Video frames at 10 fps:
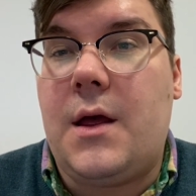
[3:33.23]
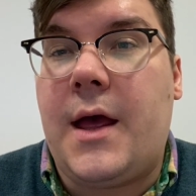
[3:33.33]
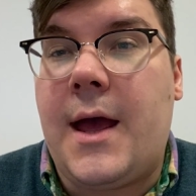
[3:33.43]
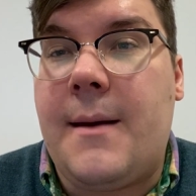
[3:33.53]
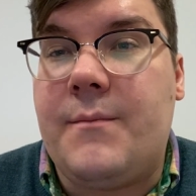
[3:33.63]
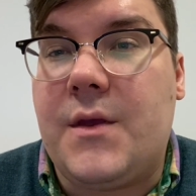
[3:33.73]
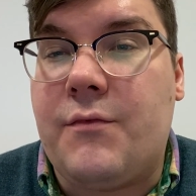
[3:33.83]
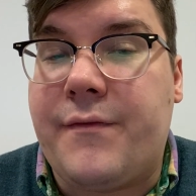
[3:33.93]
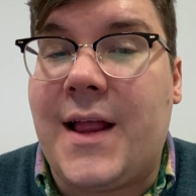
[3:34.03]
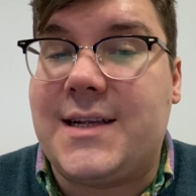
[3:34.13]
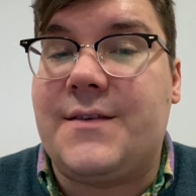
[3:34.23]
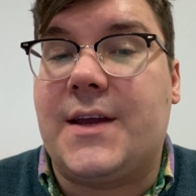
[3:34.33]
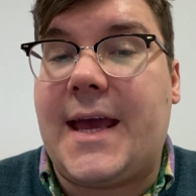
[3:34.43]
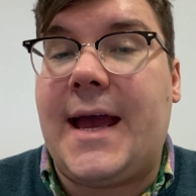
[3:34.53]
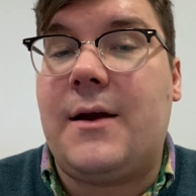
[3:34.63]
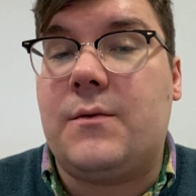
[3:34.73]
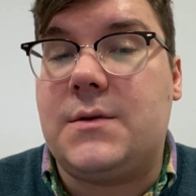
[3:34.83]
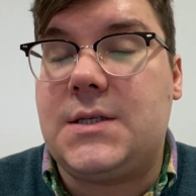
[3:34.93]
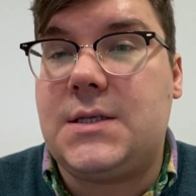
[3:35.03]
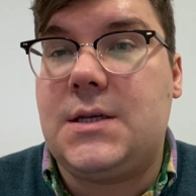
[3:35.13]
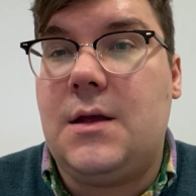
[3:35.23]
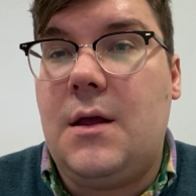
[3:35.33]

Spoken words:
reflective accounts